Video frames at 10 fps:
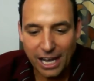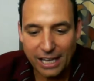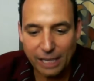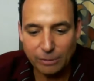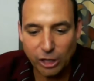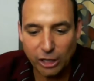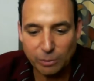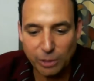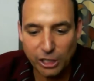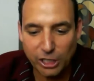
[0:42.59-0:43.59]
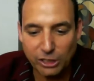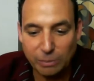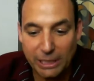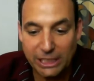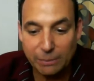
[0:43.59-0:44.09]
He helps entrepreneurs
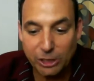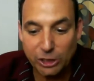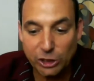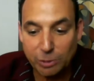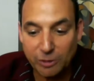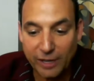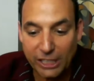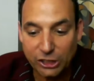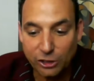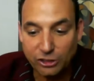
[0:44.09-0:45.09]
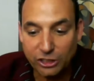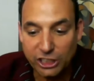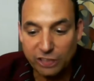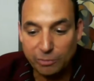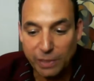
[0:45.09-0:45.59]
and busy business professionals to
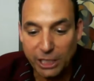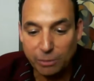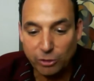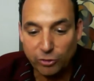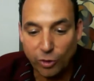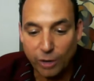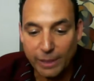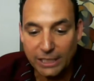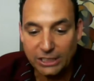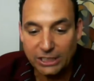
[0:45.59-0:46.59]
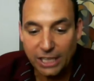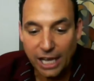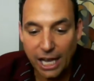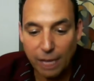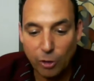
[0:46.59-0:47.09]
achieve peak performance,
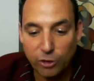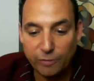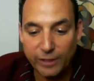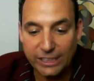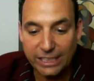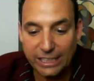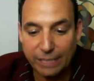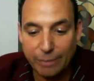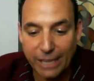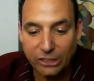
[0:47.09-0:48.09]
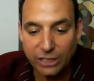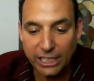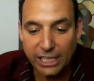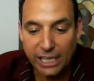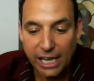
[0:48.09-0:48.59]
both physically and
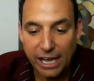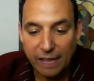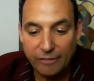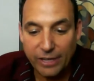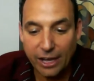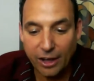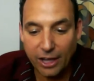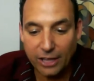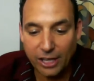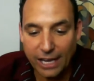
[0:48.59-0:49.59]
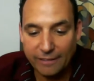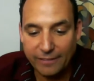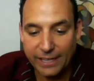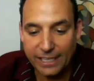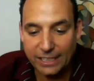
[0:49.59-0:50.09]
mentally, via online
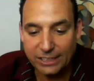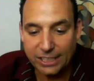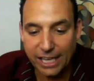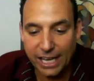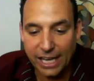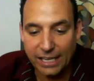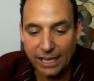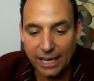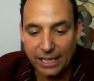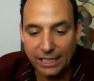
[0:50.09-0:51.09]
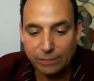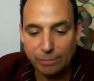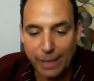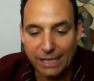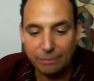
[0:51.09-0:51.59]
fitness. And his
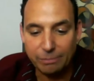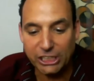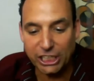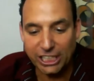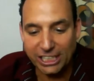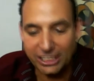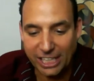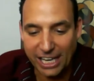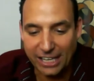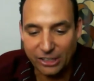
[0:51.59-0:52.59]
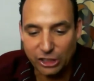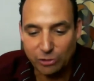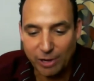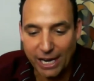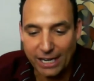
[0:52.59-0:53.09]
mission is to end the
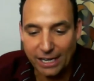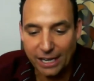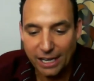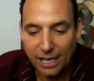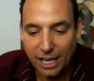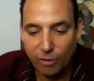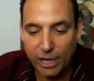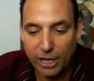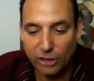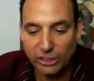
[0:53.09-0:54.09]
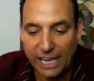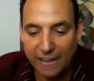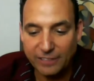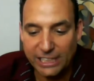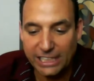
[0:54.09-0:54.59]
trend of what he calls
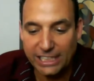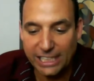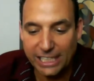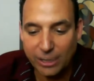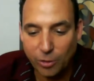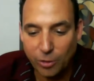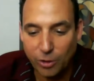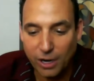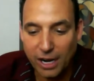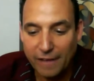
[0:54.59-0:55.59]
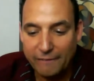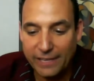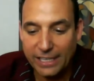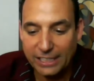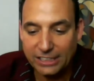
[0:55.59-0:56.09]
FDD, or
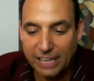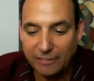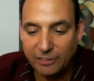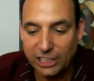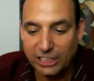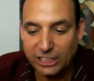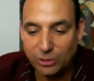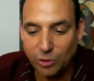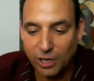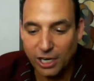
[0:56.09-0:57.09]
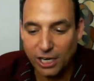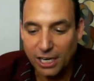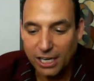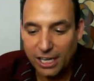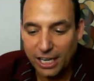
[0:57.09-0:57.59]
fitness deficit disorder,
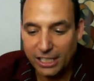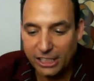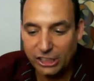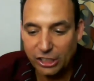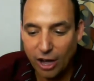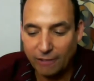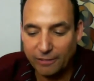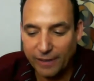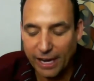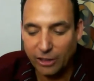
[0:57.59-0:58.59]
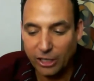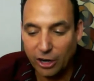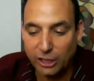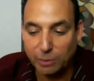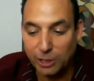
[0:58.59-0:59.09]
a condition often found in
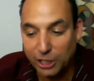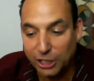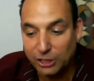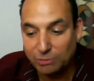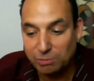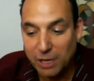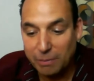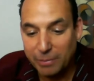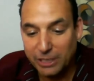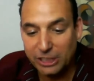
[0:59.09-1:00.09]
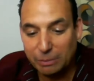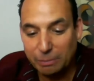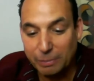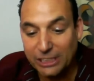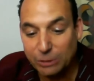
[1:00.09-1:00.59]
entrepreneurs, busy
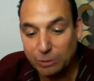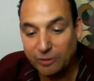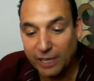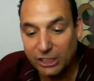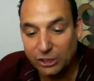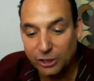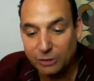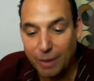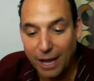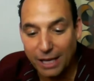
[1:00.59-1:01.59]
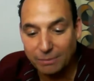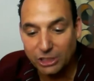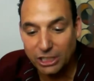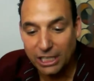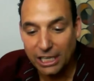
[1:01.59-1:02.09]
business professionals,
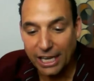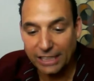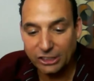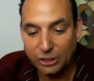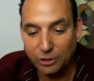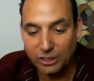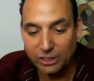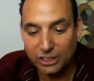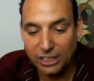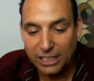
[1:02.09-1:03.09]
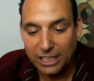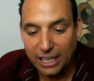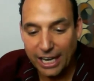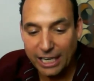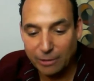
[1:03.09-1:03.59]
moms, and students.
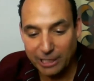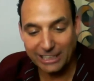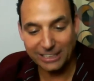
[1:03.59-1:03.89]
And I can relate to